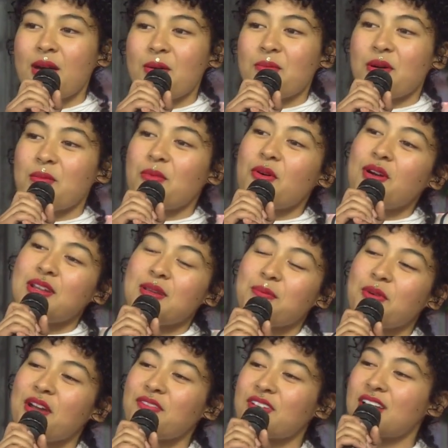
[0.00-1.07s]
my
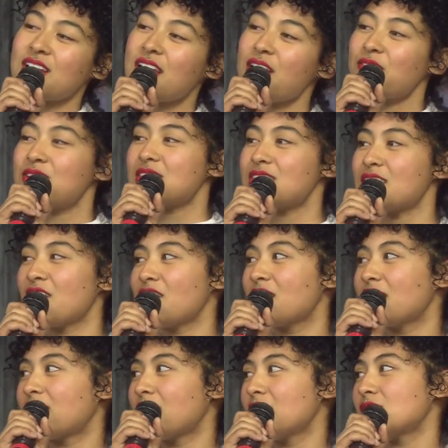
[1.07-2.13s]
morning breath can never
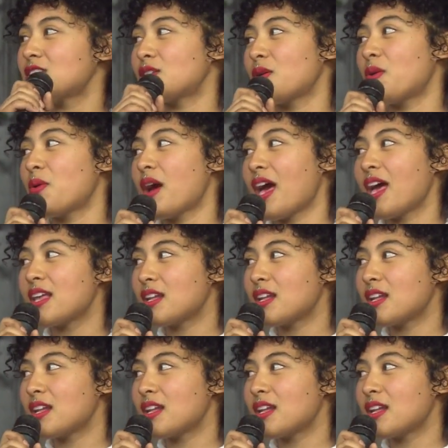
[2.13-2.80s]
stare a kiss away.